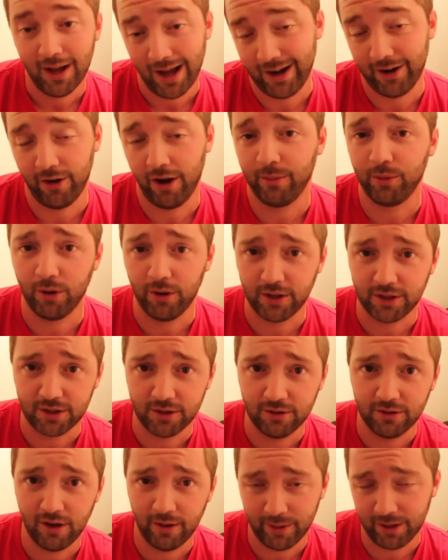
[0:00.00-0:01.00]
I know I'm going
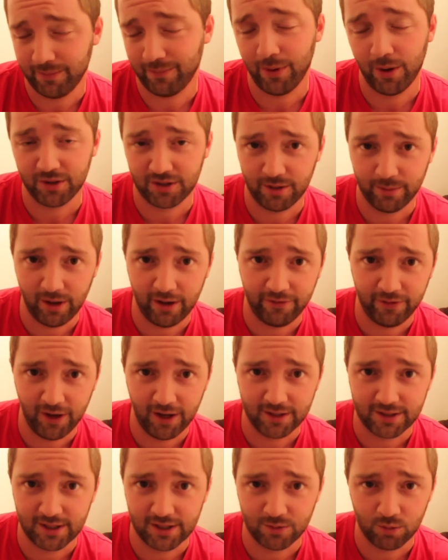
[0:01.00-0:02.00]
to. I'm going to post on my
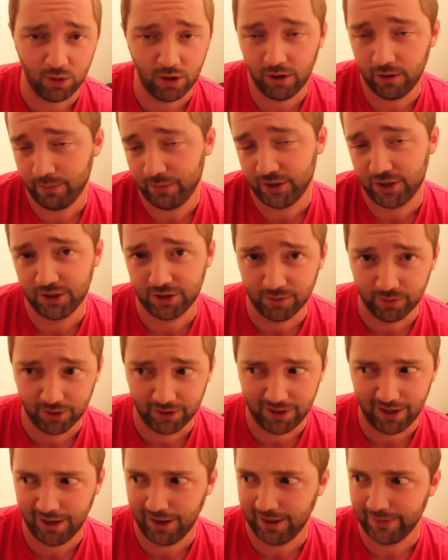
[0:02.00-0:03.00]
fiance's wall, but she should be
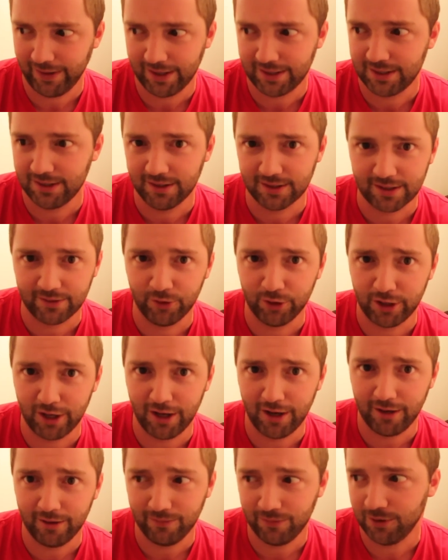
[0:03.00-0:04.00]
like, yeah, I see this every
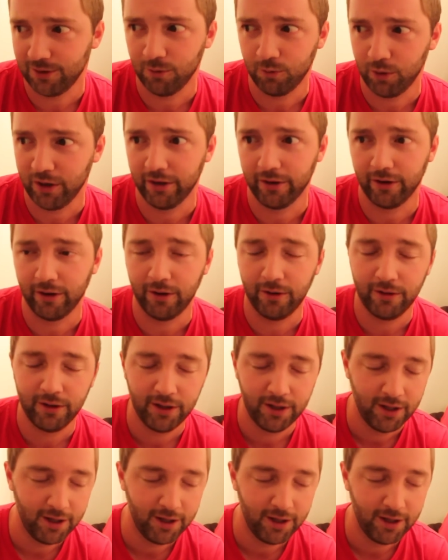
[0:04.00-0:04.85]
day, you weirdo.